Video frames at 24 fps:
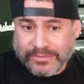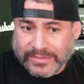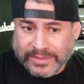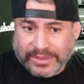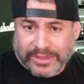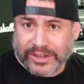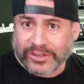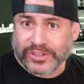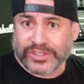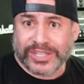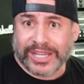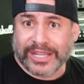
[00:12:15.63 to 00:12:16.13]

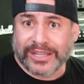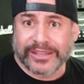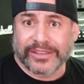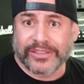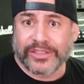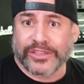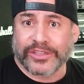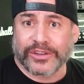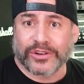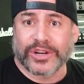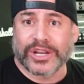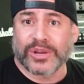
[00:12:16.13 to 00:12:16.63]
they're selling
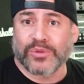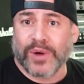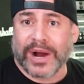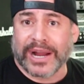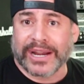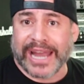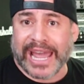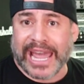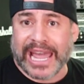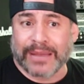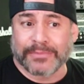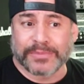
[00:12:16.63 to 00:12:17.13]
30
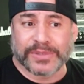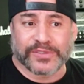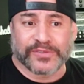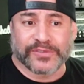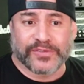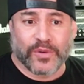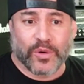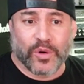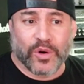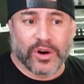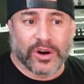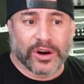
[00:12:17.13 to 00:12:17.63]
watt amps
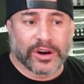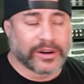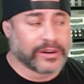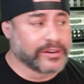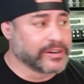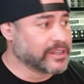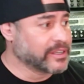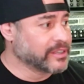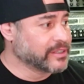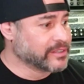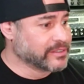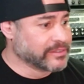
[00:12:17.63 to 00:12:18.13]
for
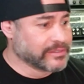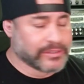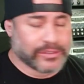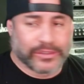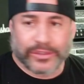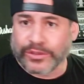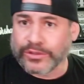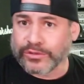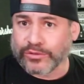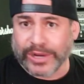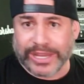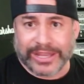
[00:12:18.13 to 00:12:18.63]

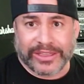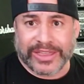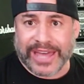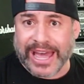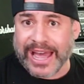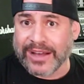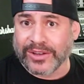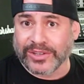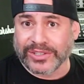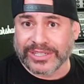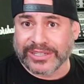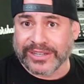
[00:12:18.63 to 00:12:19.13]
three
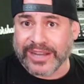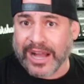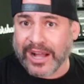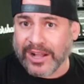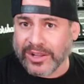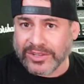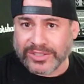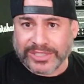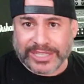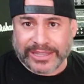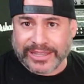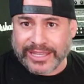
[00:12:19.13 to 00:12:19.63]
thousand
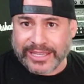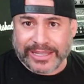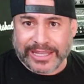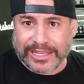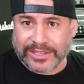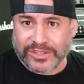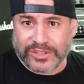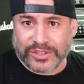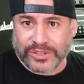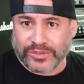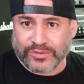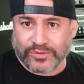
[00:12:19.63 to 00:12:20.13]
dollars. I think
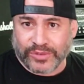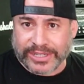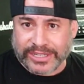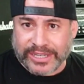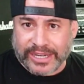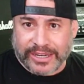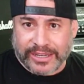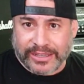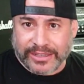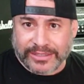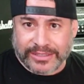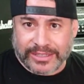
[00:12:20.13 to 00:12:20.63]
that's just
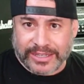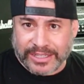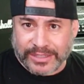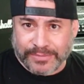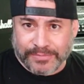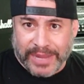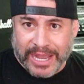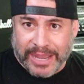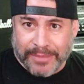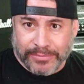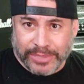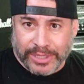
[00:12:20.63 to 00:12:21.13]
ridiculous and
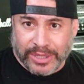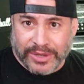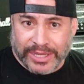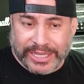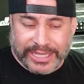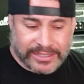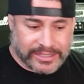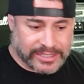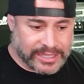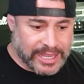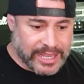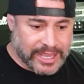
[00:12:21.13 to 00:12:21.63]
it's mind blowing.
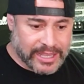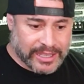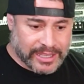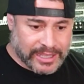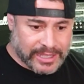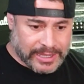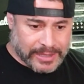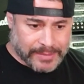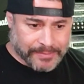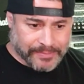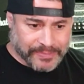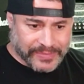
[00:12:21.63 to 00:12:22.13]
It's
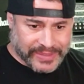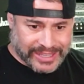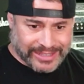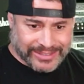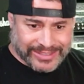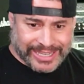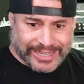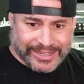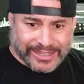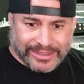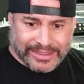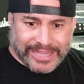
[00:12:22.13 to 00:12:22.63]

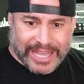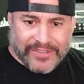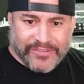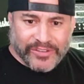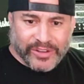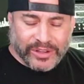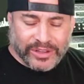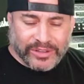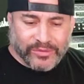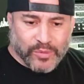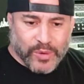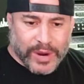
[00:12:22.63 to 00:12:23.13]
it's at a
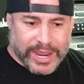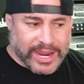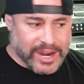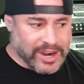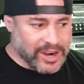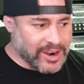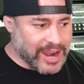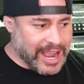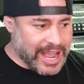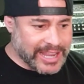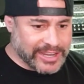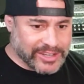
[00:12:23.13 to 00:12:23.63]
level
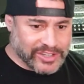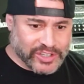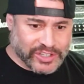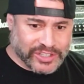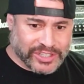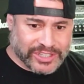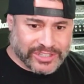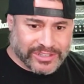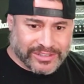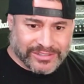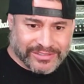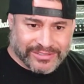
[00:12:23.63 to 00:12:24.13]
where I
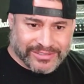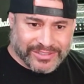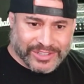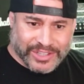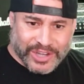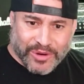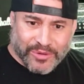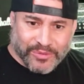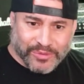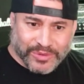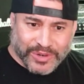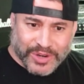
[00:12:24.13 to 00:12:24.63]
just
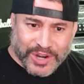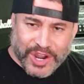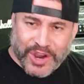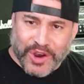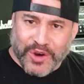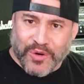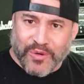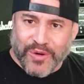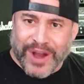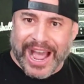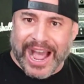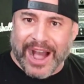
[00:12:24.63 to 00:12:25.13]
don't
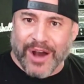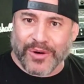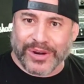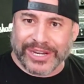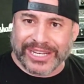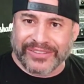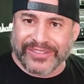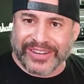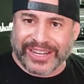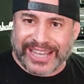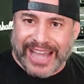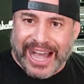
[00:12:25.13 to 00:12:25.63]
know how
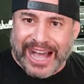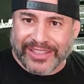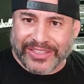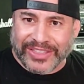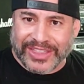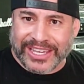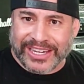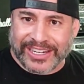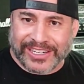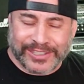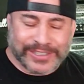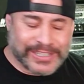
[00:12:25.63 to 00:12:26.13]
it even got
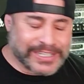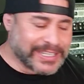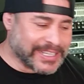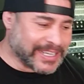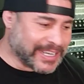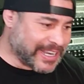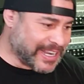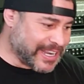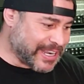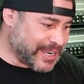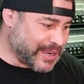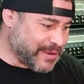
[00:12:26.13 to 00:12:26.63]
there,
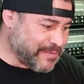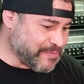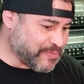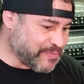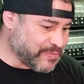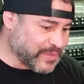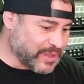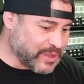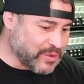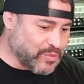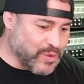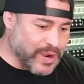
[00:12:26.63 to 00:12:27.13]
um,
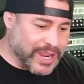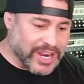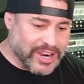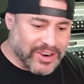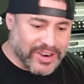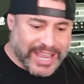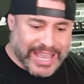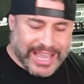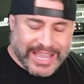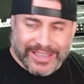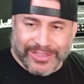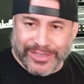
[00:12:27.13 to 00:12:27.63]

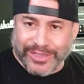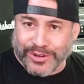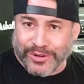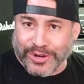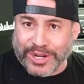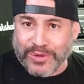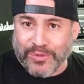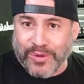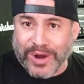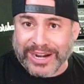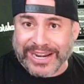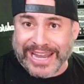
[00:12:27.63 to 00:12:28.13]
where a
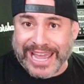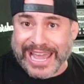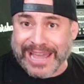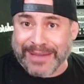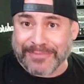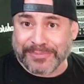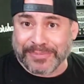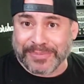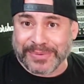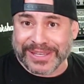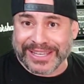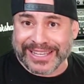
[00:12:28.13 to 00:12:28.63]
30 watt
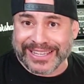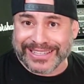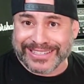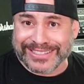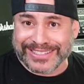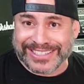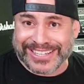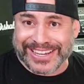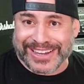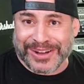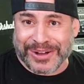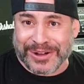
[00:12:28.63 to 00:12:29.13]
amp
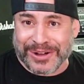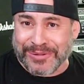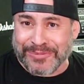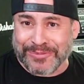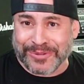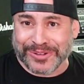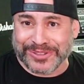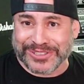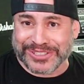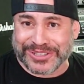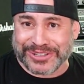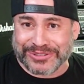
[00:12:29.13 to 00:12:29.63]
is
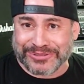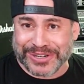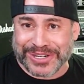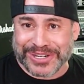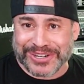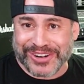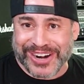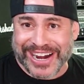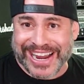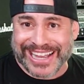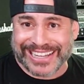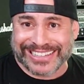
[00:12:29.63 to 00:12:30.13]
almost three
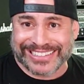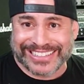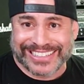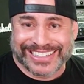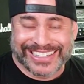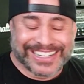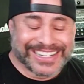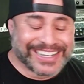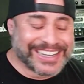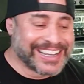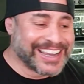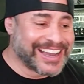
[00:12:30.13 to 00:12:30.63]
grand.
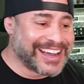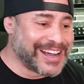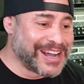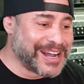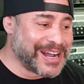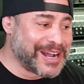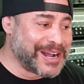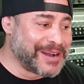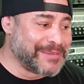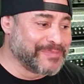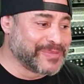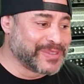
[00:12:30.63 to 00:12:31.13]

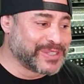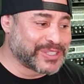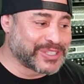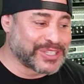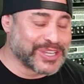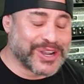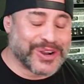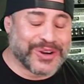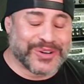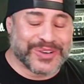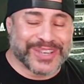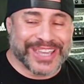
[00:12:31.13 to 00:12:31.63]
Um,
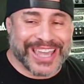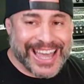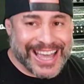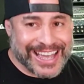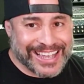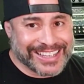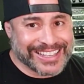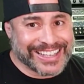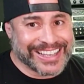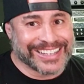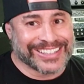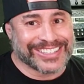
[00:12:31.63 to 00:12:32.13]
so
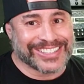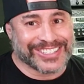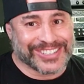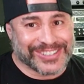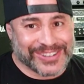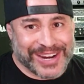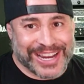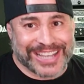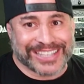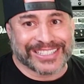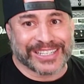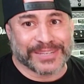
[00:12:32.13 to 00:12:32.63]
yeah, it's
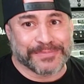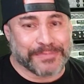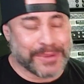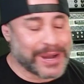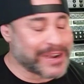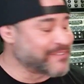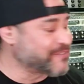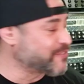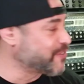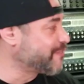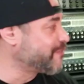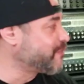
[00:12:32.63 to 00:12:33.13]
crazy.
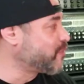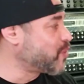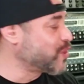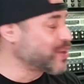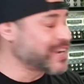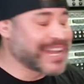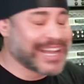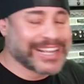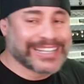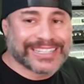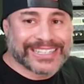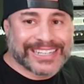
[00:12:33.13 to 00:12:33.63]
But for
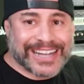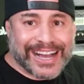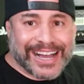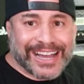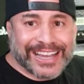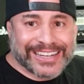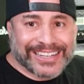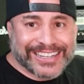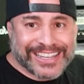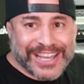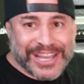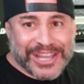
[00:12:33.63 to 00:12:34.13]

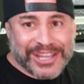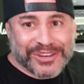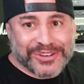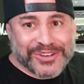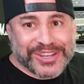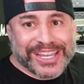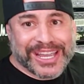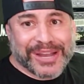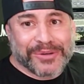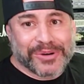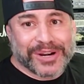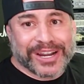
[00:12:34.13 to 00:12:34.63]
4.99, you
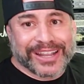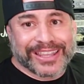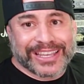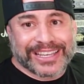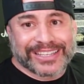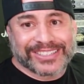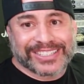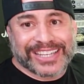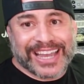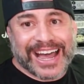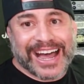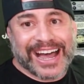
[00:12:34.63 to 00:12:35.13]
can get one of
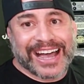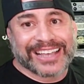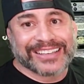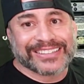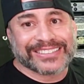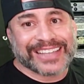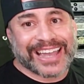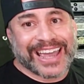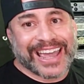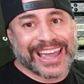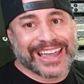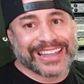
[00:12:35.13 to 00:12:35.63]
these
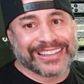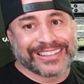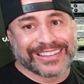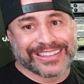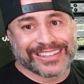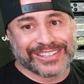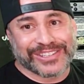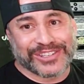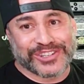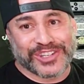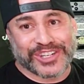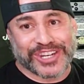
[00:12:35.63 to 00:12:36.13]
guys, and
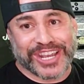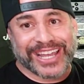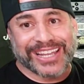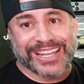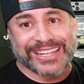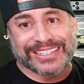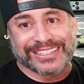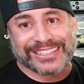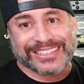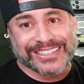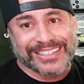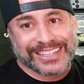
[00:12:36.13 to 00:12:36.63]

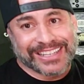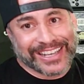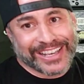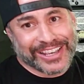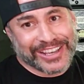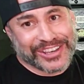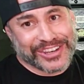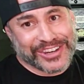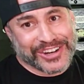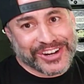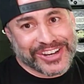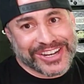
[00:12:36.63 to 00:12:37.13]
legit,
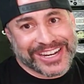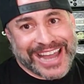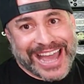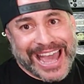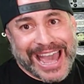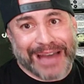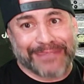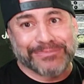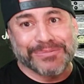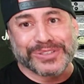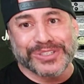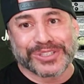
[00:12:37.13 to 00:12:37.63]
you're gonna
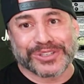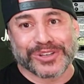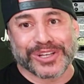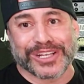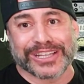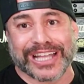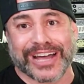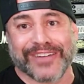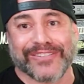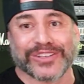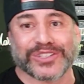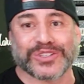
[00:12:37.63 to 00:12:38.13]
absolutely
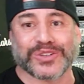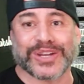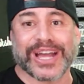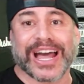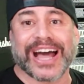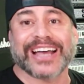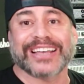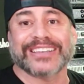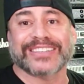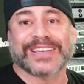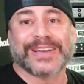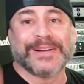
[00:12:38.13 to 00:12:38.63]
love it. So
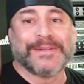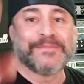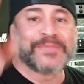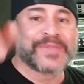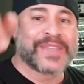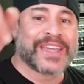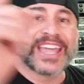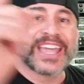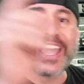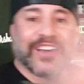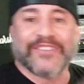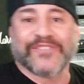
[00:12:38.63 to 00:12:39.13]
guys,
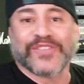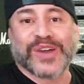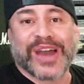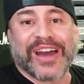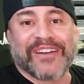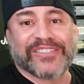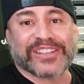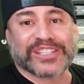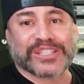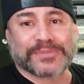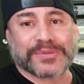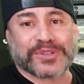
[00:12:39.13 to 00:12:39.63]
if you
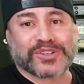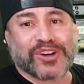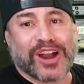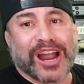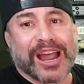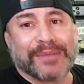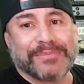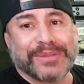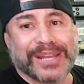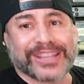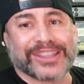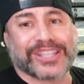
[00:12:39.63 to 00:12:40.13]
haven't
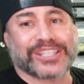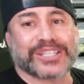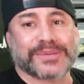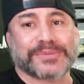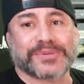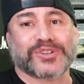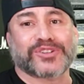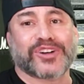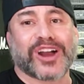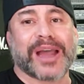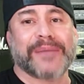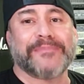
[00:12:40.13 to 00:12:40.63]
subscribed, hit the
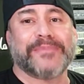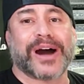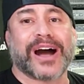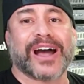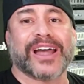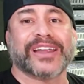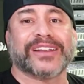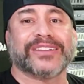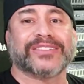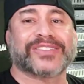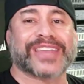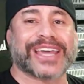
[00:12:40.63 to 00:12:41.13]
subscribe
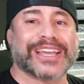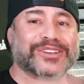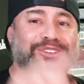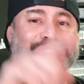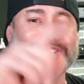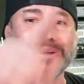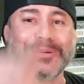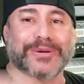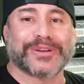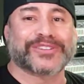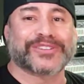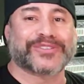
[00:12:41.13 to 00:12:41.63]
button. Thank you
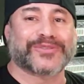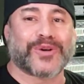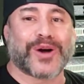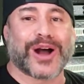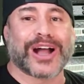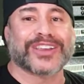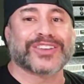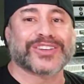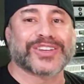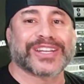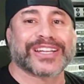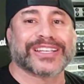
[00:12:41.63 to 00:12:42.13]
so much for
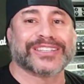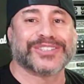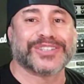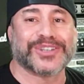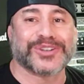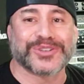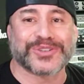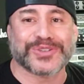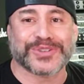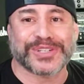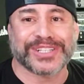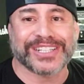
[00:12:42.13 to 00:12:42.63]
watching, and as
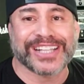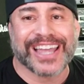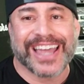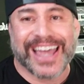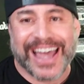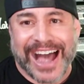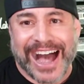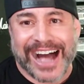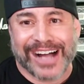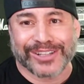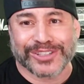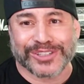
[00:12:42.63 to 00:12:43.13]
usual,
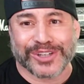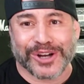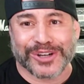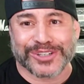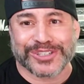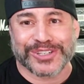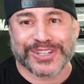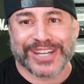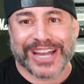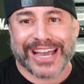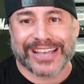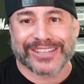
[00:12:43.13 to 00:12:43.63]
I'll talk
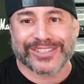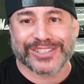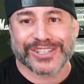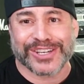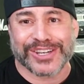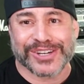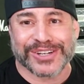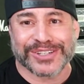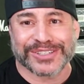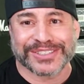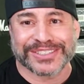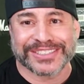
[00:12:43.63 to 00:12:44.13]
to you guys
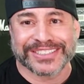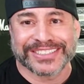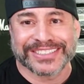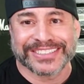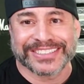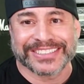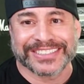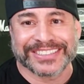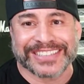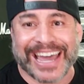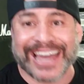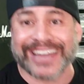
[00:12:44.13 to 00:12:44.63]
soon.
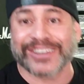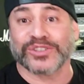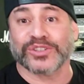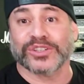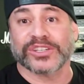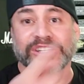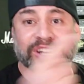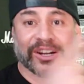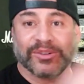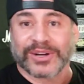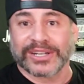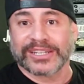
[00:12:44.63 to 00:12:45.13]

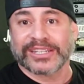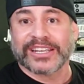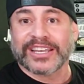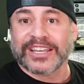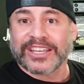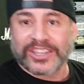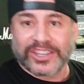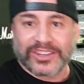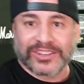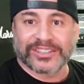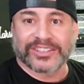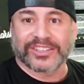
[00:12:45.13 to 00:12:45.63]
Actually, you know what?
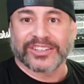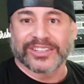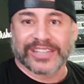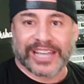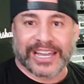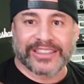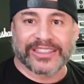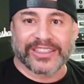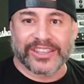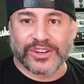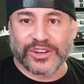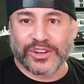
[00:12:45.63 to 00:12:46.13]
You you
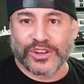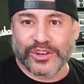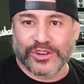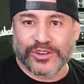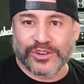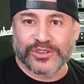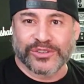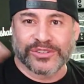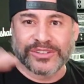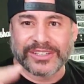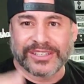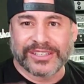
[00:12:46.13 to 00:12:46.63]
like the
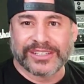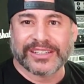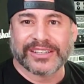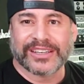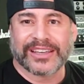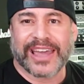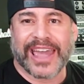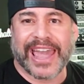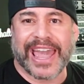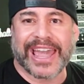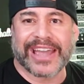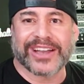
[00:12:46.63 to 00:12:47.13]
new
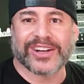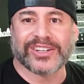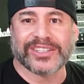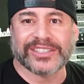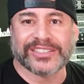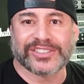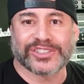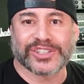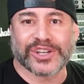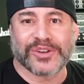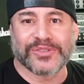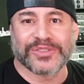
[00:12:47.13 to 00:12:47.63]
angle?
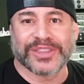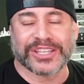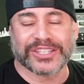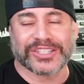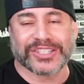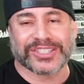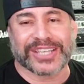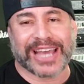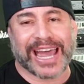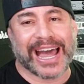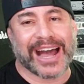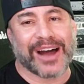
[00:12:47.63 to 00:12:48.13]
So this
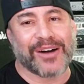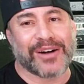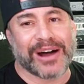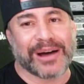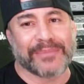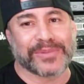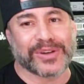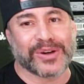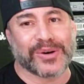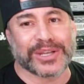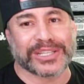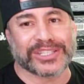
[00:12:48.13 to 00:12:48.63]
is how
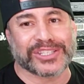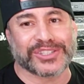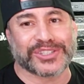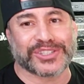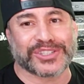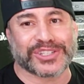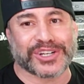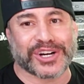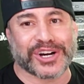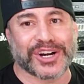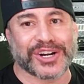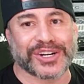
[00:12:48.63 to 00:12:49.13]
I'm going to
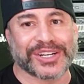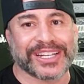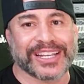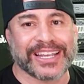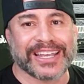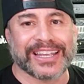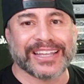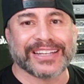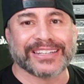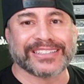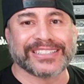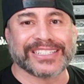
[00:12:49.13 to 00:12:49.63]
start
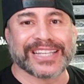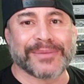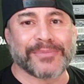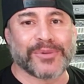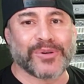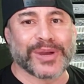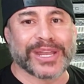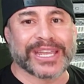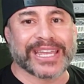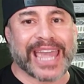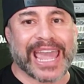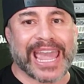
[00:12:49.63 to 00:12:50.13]

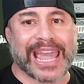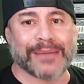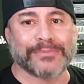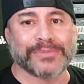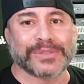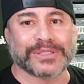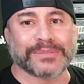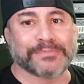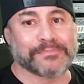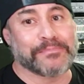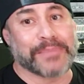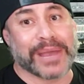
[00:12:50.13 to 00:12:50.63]
demoing
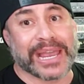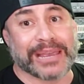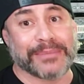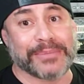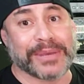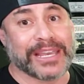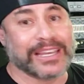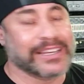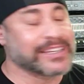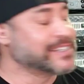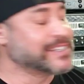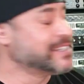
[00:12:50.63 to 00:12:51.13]
amps.
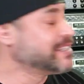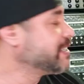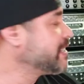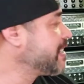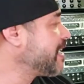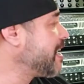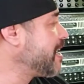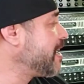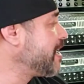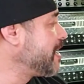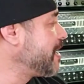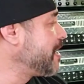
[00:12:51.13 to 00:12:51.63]
Maybe
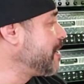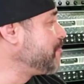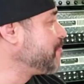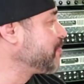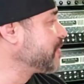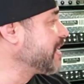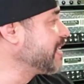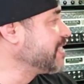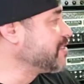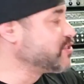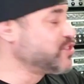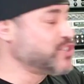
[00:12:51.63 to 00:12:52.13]
um,
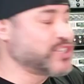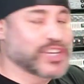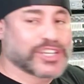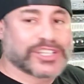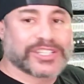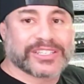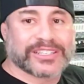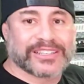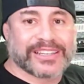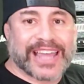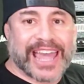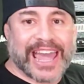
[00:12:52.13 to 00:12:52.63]
is
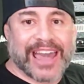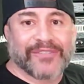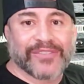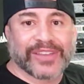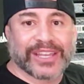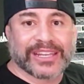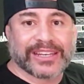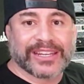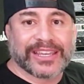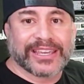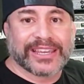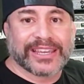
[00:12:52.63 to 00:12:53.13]
just having it